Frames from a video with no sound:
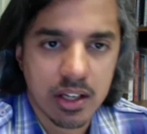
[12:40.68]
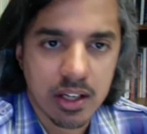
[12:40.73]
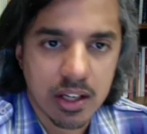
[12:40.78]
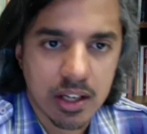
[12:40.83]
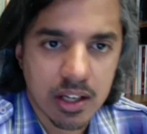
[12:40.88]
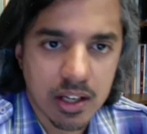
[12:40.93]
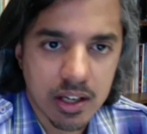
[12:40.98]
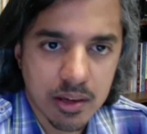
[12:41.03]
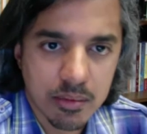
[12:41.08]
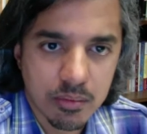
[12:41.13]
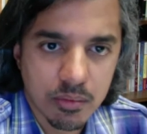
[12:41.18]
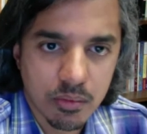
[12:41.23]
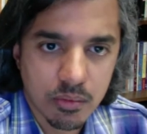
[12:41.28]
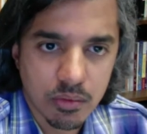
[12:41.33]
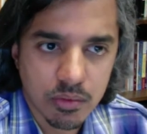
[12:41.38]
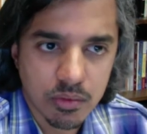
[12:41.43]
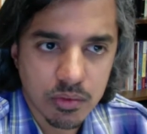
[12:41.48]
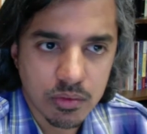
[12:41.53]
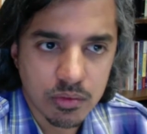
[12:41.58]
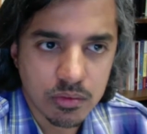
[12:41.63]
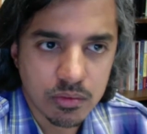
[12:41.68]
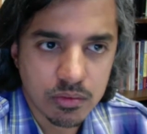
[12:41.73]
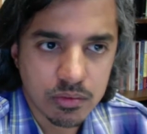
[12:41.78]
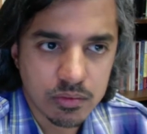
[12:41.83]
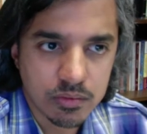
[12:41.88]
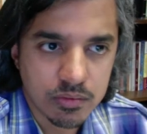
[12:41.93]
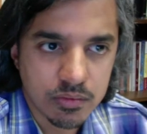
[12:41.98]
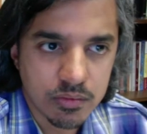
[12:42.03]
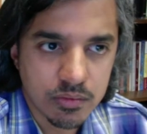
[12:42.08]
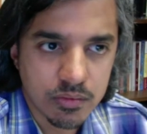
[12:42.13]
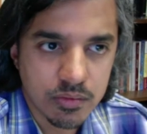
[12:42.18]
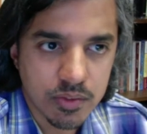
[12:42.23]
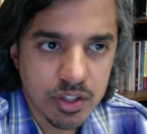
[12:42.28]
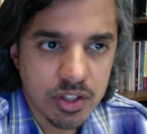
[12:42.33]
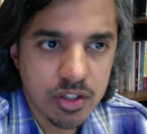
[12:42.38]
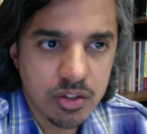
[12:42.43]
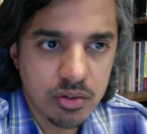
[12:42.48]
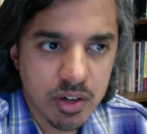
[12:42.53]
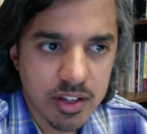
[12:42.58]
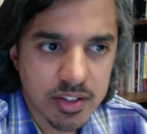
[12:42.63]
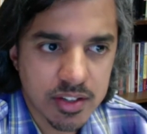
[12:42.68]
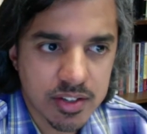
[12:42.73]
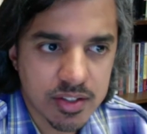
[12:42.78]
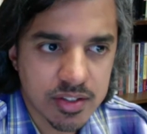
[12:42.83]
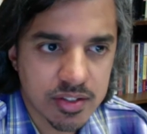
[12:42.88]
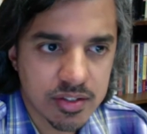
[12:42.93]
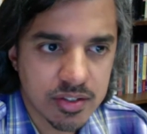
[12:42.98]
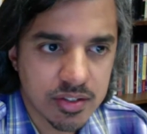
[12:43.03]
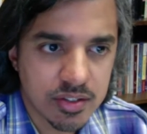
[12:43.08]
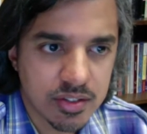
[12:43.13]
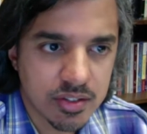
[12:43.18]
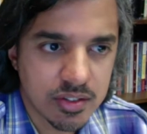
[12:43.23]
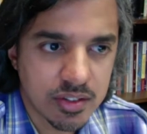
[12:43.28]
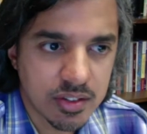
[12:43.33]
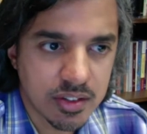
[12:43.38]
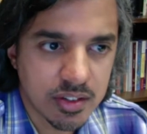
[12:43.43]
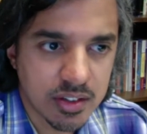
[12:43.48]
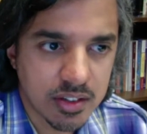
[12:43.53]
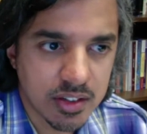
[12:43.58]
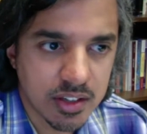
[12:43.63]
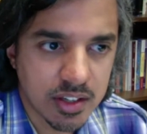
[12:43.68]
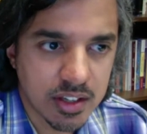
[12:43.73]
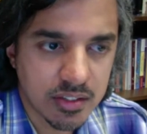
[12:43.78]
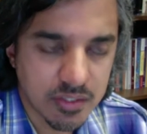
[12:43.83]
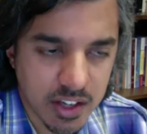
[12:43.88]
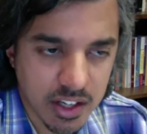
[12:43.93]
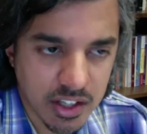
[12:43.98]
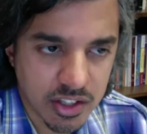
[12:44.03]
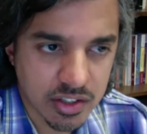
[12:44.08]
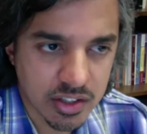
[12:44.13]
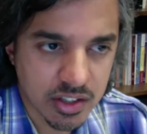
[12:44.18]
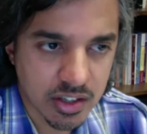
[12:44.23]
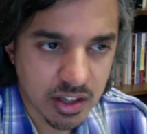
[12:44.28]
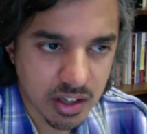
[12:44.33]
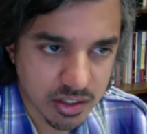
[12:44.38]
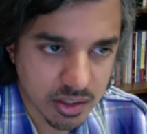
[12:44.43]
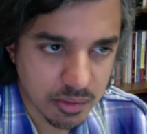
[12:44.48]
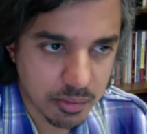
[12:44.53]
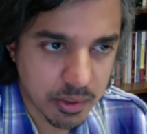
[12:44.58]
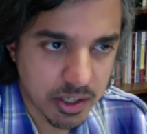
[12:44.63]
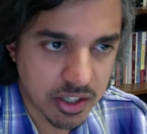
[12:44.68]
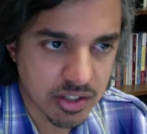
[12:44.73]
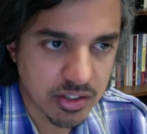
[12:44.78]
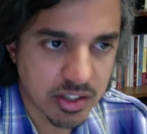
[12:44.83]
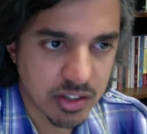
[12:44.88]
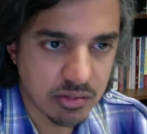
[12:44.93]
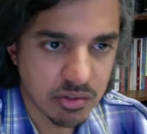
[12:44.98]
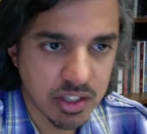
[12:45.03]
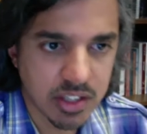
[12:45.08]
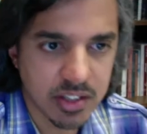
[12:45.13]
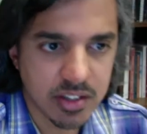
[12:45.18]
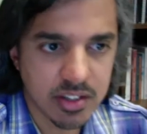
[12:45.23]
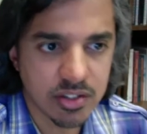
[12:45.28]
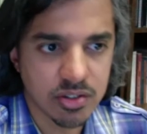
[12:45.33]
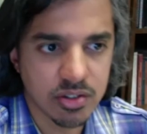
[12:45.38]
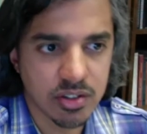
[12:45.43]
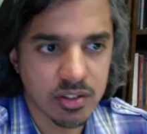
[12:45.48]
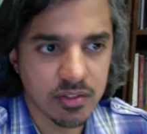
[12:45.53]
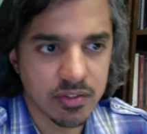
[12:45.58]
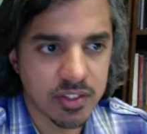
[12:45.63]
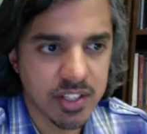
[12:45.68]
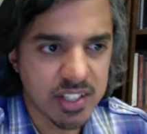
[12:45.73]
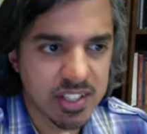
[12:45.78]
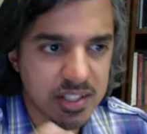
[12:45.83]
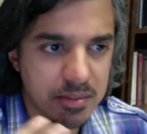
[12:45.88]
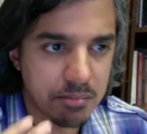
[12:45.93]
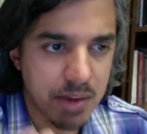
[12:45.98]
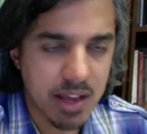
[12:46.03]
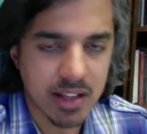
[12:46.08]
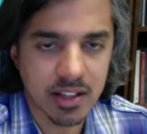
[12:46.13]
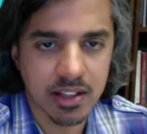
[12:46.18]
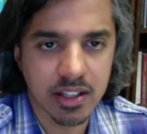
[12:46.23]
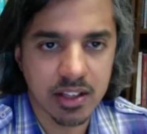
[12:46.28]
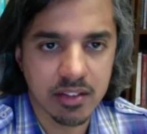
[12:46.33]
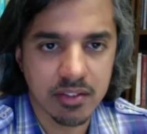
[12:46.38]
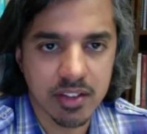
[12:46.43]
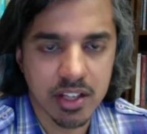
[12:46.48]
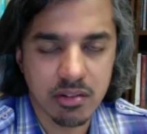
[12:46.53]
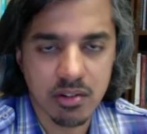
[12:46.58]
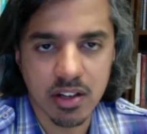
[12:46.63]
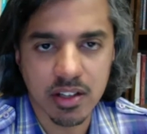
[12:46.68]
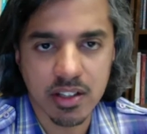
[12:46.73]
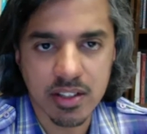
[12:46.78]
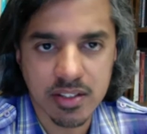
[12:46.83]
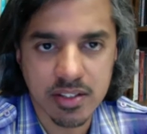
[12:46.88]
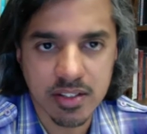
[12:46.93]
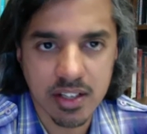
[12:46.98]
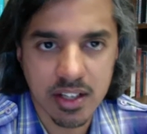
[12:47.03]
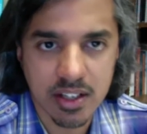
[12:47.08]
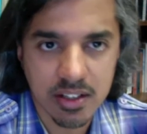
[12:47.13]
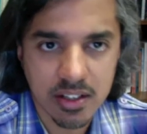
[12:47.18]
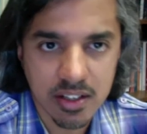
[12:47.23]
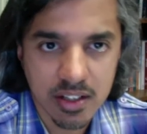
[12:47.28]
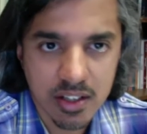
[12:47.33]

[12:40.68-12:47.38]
The U.S. invasion and occupation, and really the sort of dismantling of the Iraqi state,